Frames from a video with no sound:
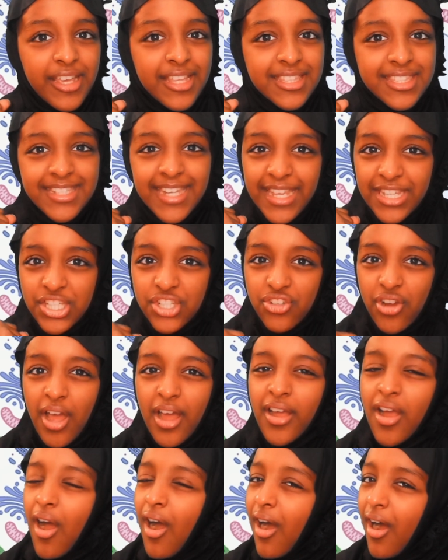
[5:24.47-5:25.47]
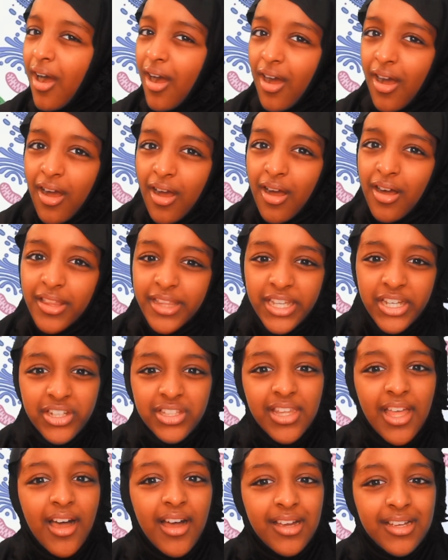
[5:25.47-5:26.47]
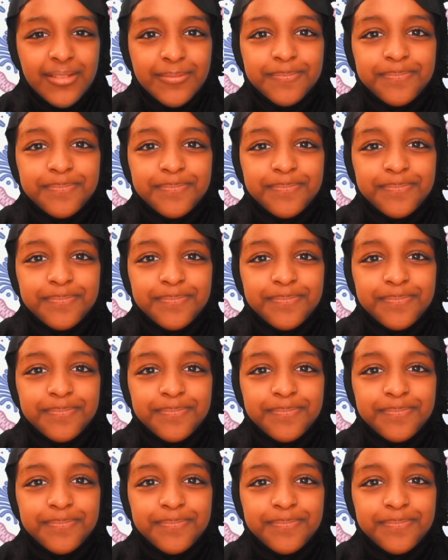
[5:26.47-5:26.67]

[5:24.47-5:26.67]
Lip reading: stay strong all year long.